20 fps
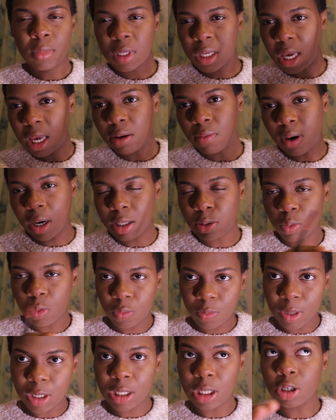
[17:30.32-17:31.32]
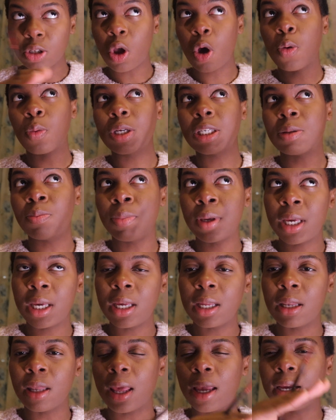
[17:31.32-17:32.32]
gay rights movement. There's always
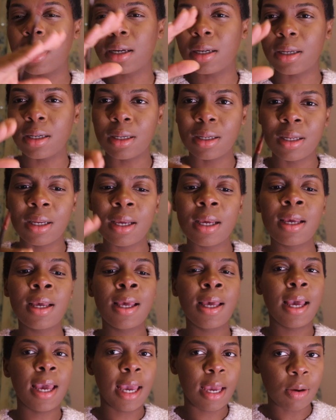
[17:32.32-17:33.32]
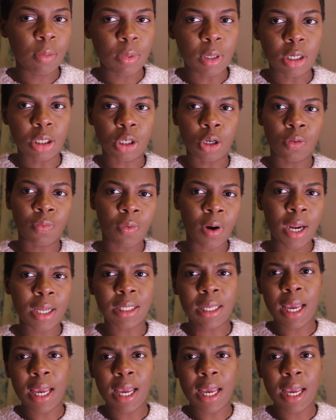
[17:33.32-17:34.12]
been like a, hey, we deserve rights.